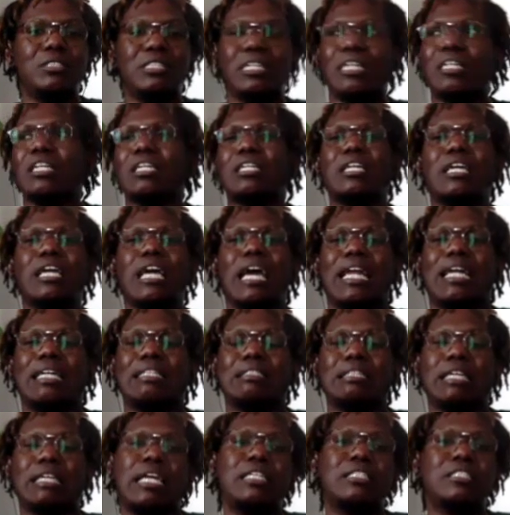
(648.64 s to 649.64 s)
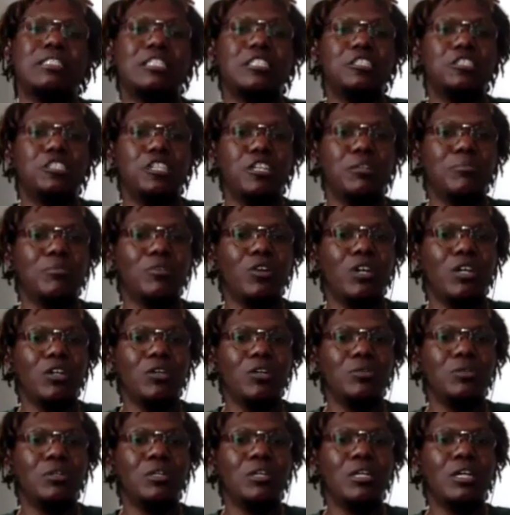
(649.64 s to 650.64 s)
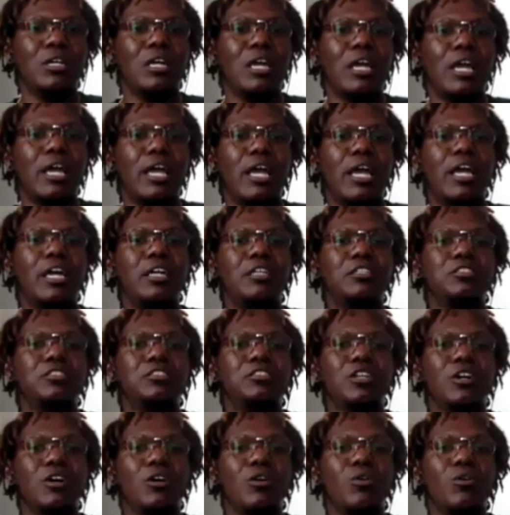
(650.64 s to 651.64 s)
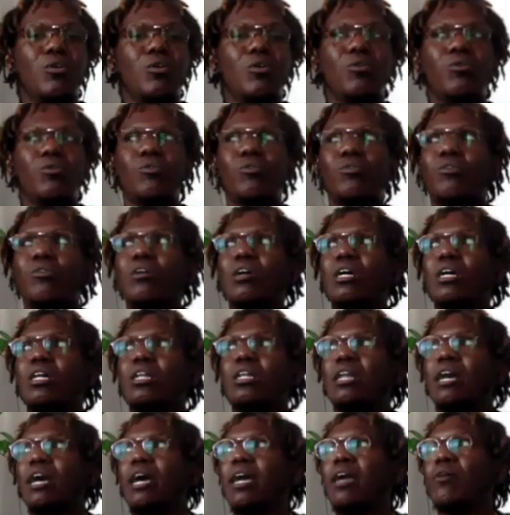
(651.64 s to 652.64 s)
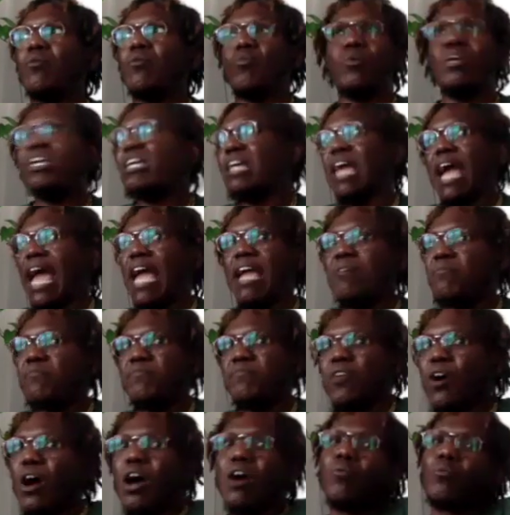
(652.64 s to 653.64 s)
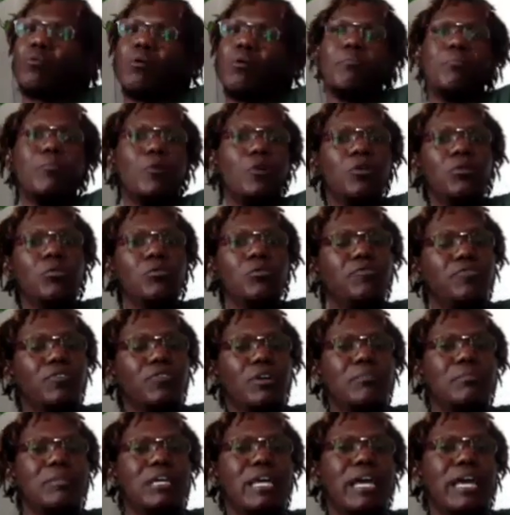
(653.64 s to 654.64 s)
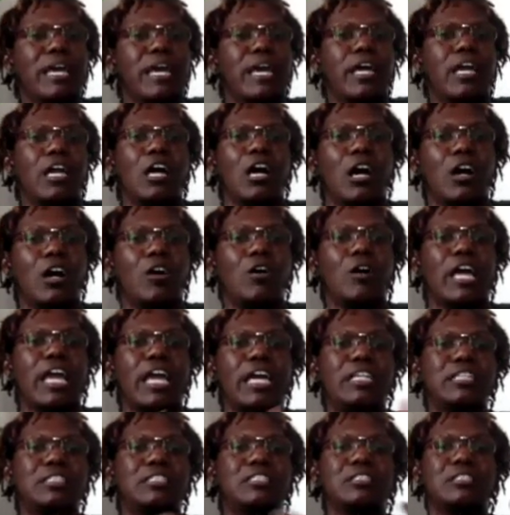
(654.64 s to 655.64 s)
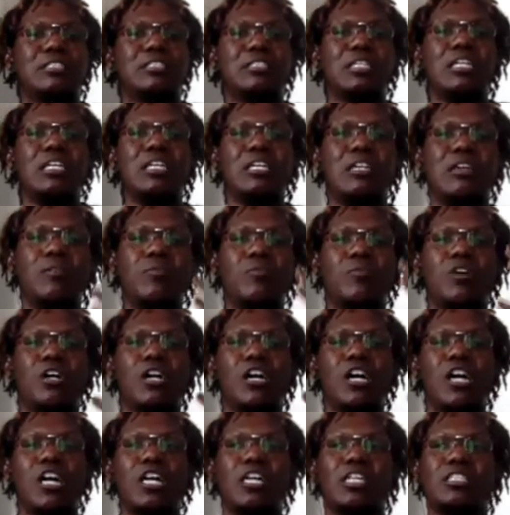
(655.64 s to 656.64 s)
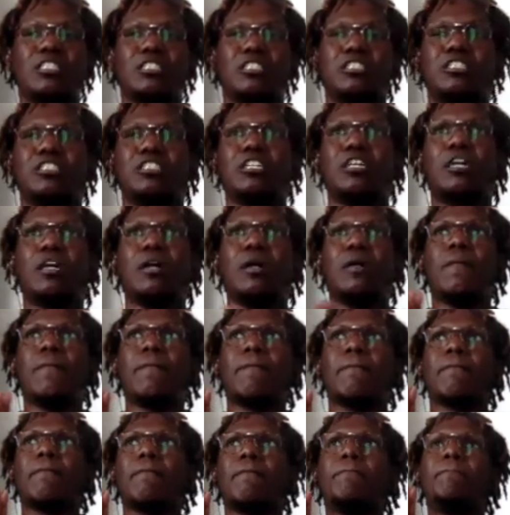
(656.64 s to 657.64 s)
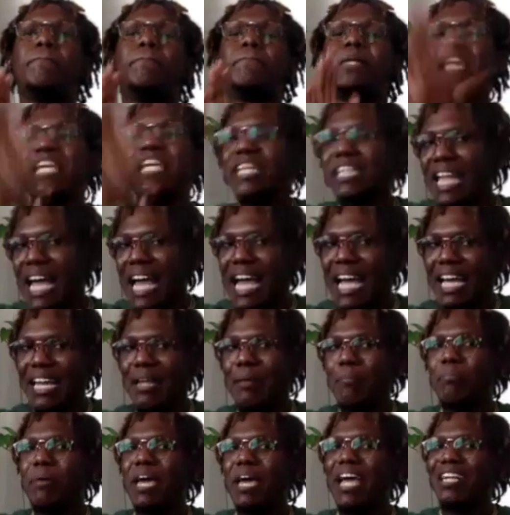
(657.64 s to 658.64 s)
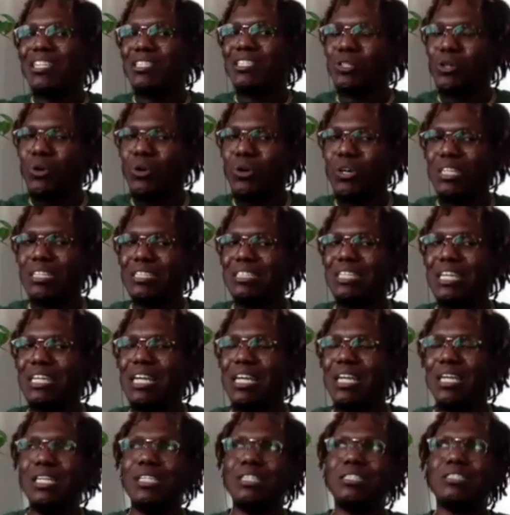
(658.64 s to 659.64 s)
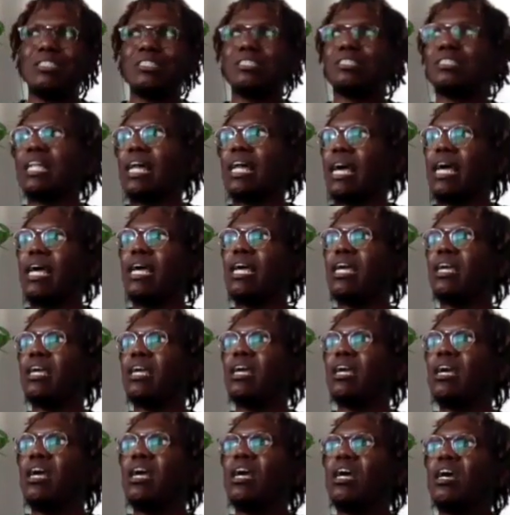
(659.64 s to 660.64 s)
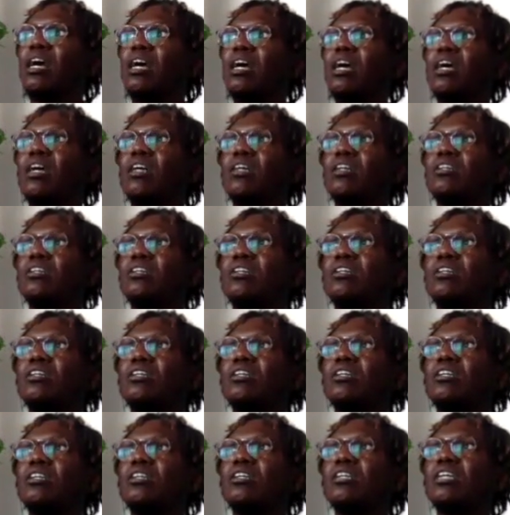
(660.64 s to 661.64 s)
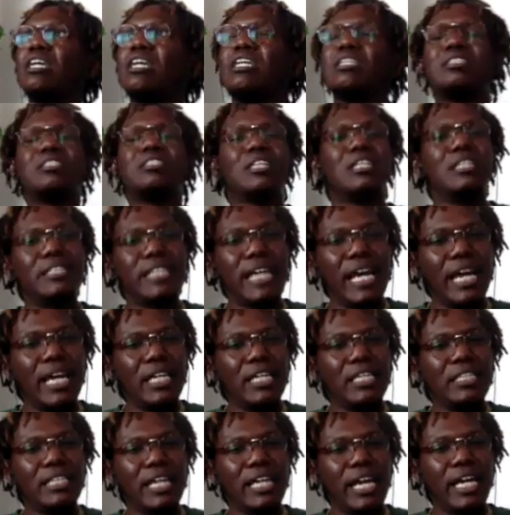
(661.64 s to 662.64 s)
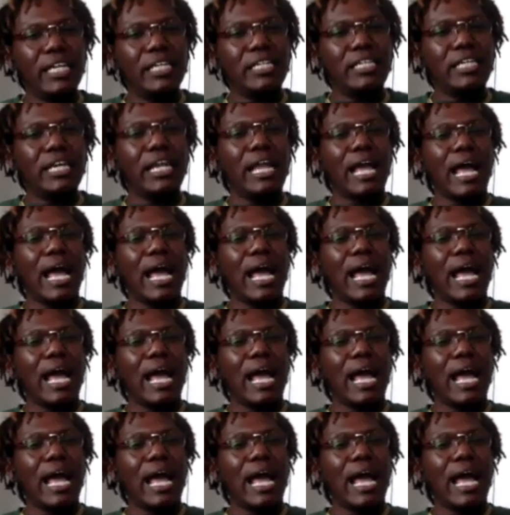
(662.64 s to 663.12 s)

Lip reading: technically got a taste of Jim Crow. And so, like, we ain't far removed from that at all. And to see us beelining back towards that, it's just like, is today the day that